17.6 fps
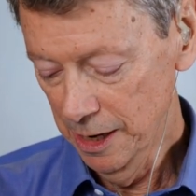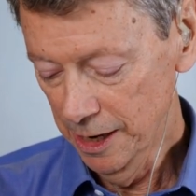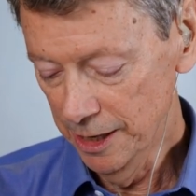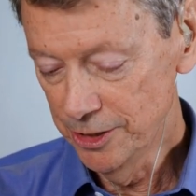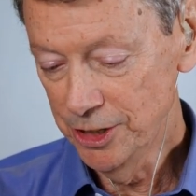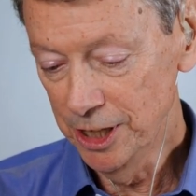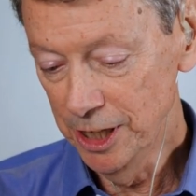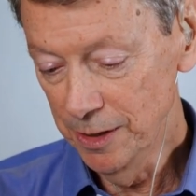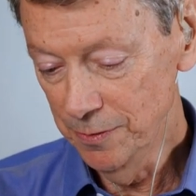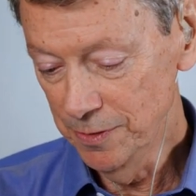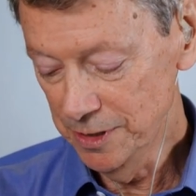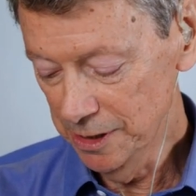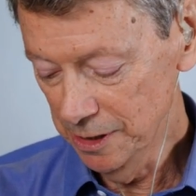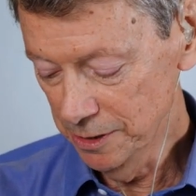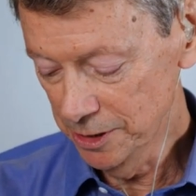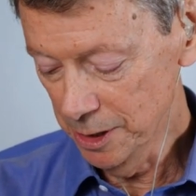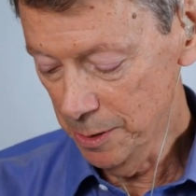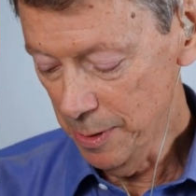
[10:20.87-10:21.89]
achieves
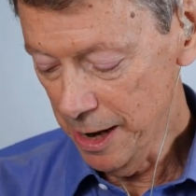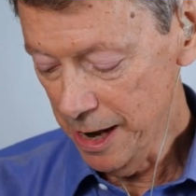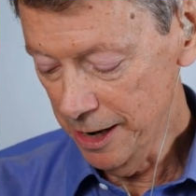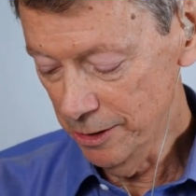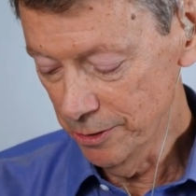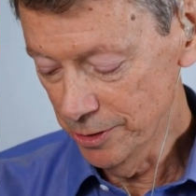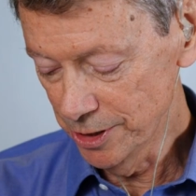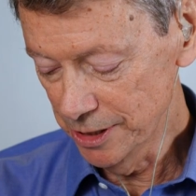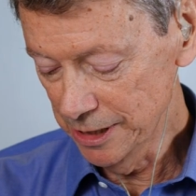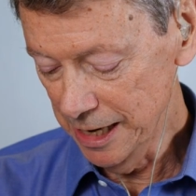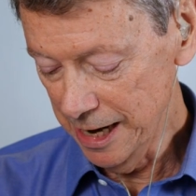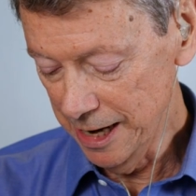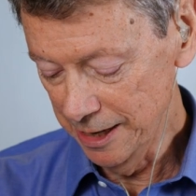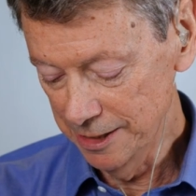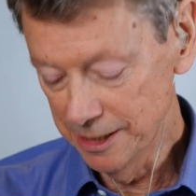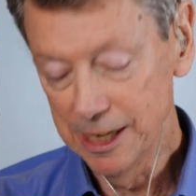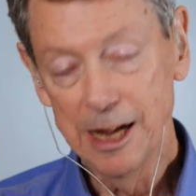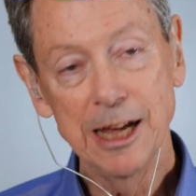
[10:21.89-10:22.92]
some higher
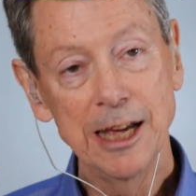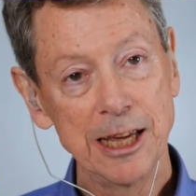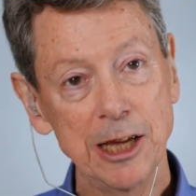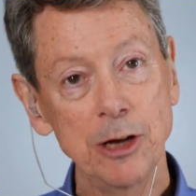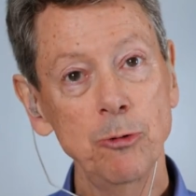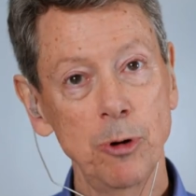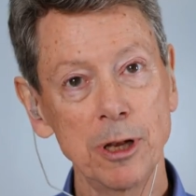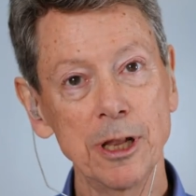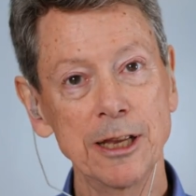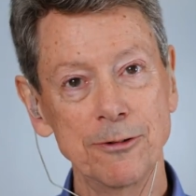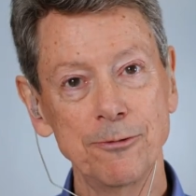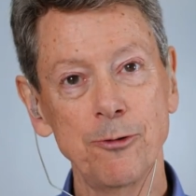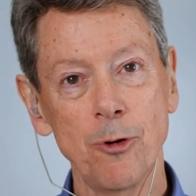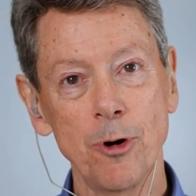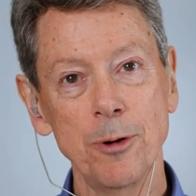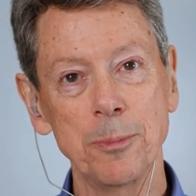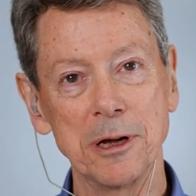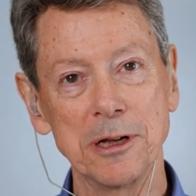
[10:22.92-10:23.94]
state, he will
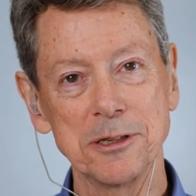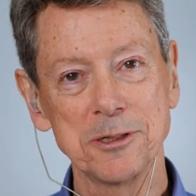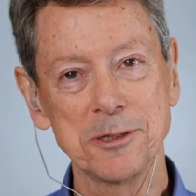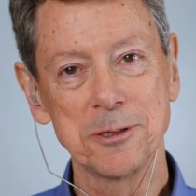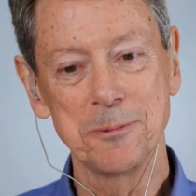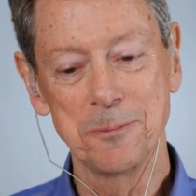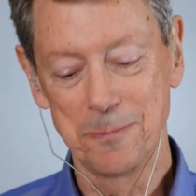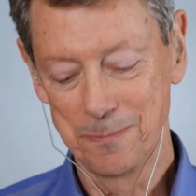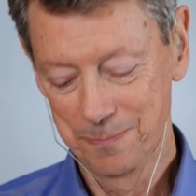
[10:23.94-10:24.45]
inform us.